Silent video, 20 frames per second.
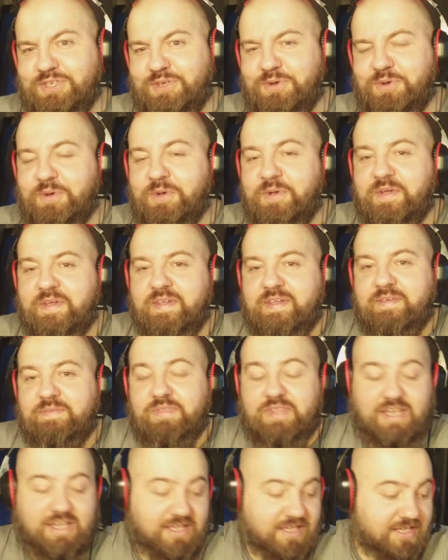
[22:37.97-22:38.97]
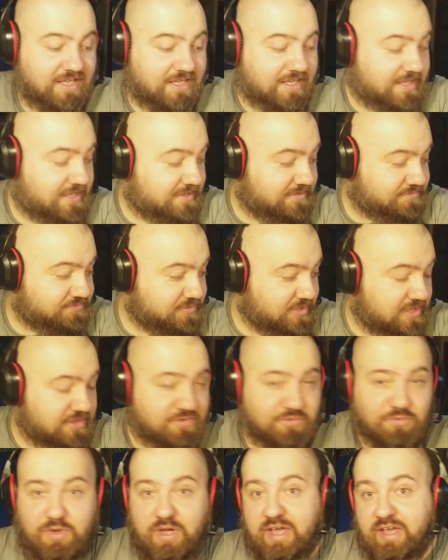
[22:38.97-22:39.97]
So
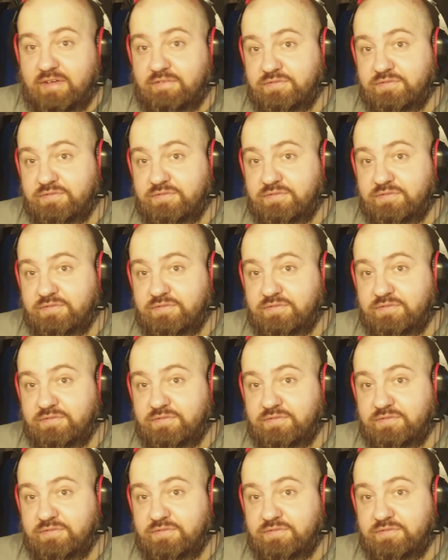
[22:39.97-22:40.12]
either way,